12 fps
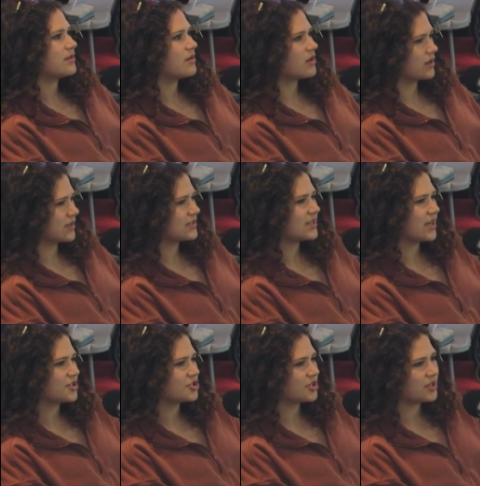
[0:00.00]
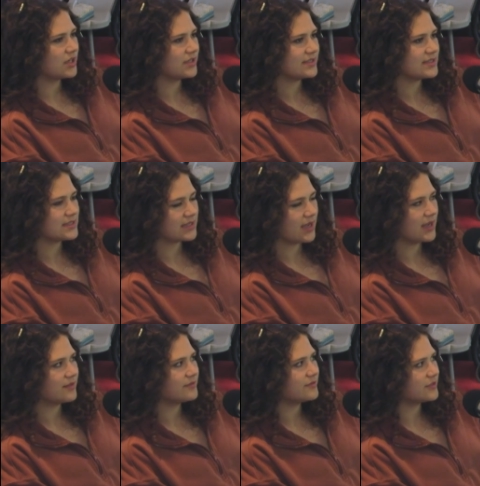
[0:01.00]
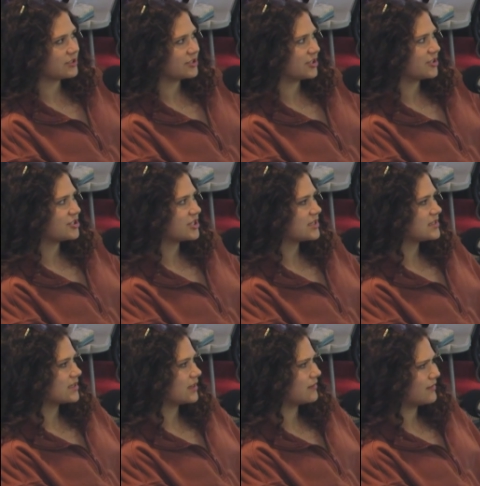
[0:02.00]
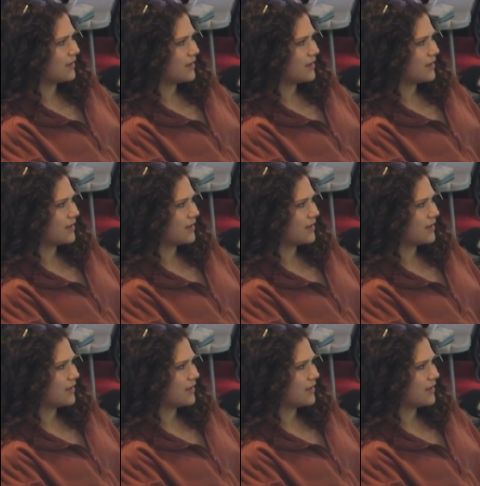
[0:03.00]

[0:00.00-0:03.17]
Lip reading: architecture and design for churches and